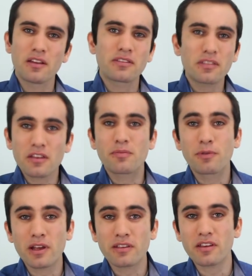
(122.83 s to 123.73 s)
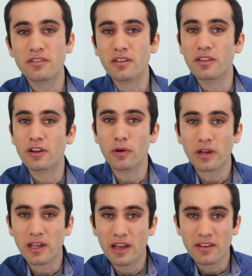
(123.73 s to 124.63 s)
So this brings us to the
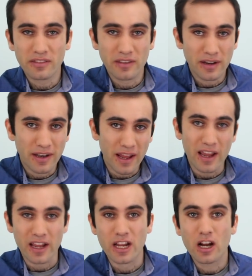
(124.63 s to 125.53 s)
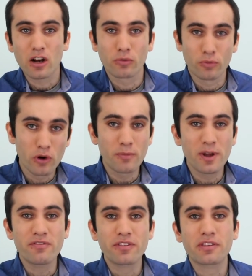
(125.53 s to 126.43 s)
court case today,
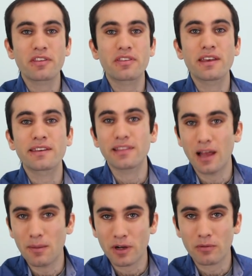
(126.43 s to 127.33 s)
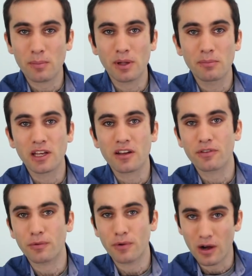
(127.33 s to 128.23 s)
Rubin versus the Islamic Republic of
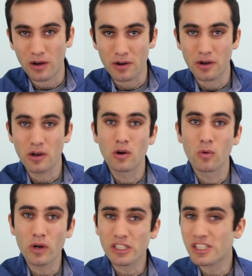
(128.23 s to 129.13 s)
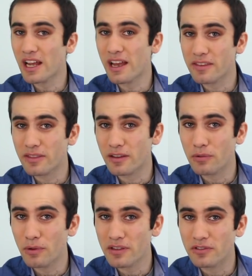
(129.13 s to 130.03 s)
Iran, which asks the
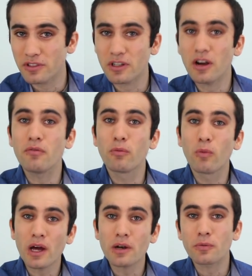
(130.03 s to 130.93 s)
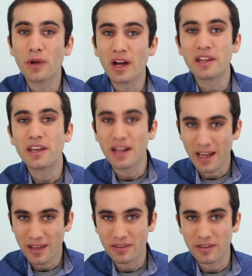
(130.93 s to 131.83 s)
question of what Iranian
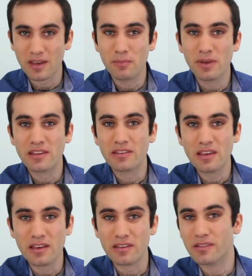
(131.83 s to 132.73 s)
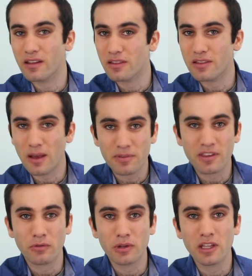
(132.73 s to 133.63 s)
assets can be seized and
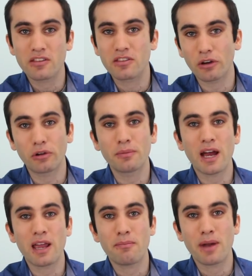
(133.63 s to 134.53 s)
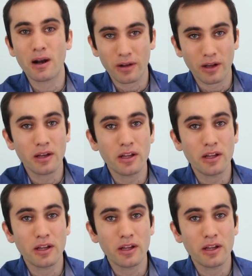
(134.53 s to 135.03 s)
subsequently sold by America